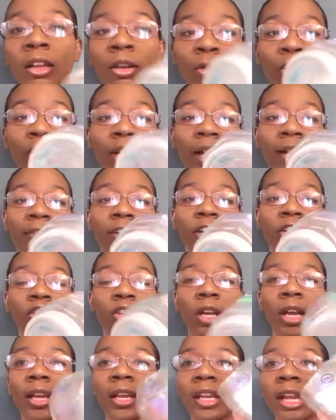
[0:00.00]
When I first
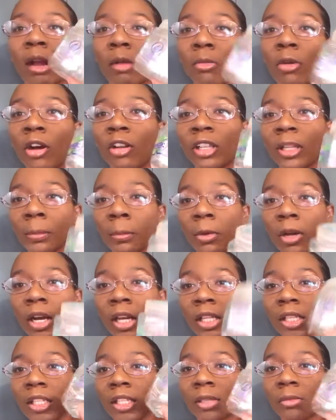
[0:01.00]
tried it, I only
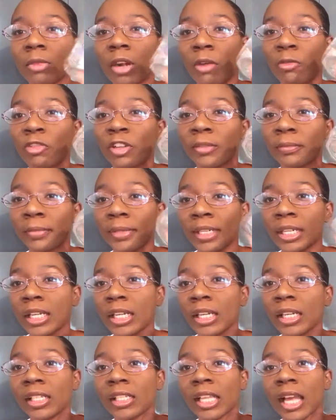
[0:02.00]
bought the small one
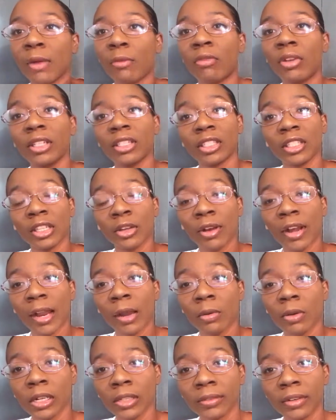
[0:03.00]
because I wanted to know how
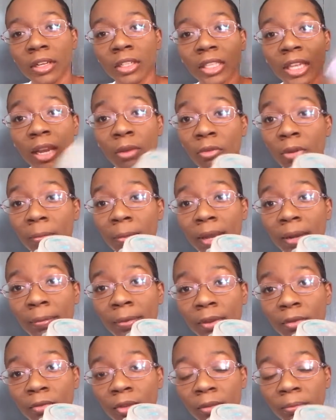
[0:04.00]
it works first. I didn't want to buy the
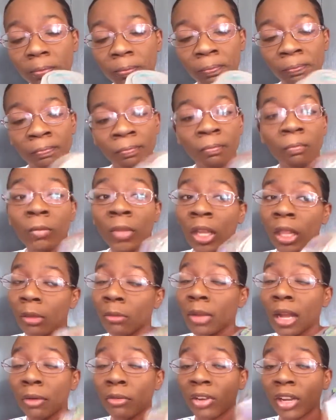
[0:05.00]
big one.
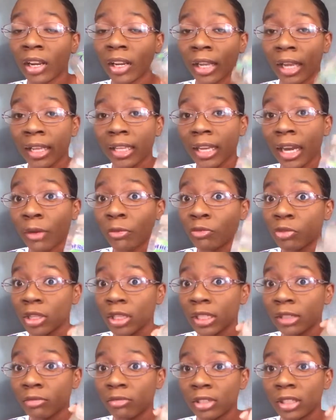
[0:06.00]
But I
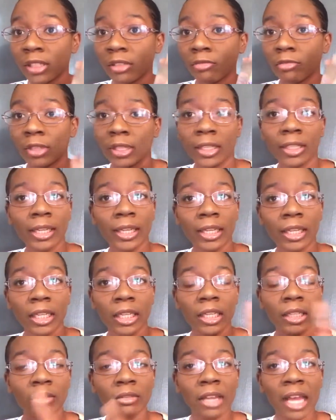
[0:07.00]
really really, really like
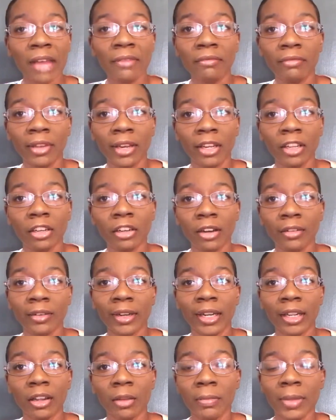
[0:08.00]
it. I have a video
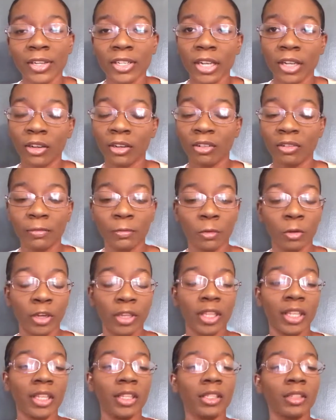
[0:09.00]
already on my channel for
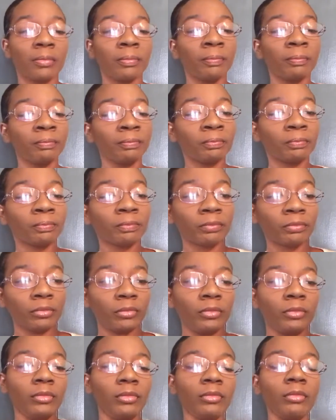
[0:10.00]
this.
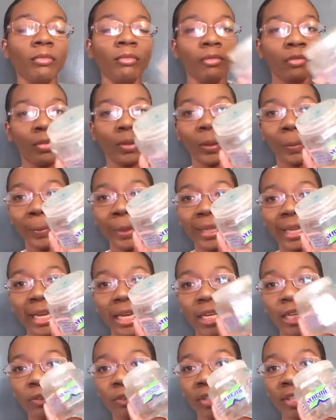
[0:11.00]
But
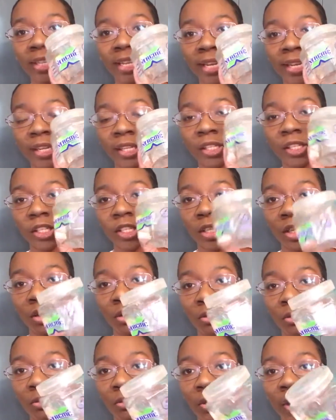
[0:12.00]
yeah, I really like it.
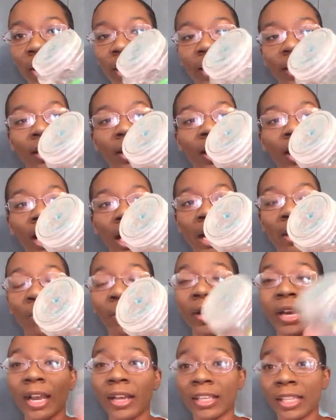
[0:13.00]
So
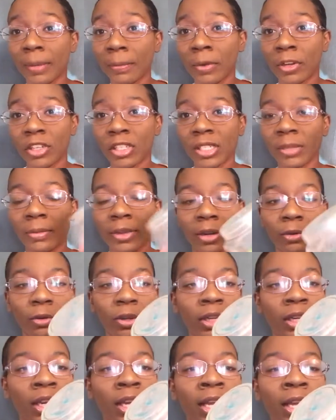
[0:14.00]
I did purchase the big
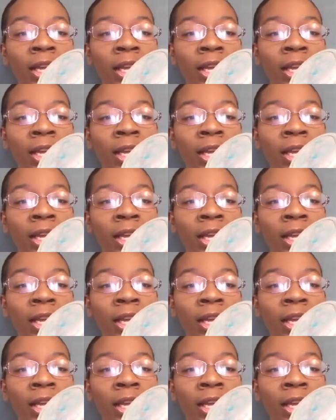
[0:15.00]
one.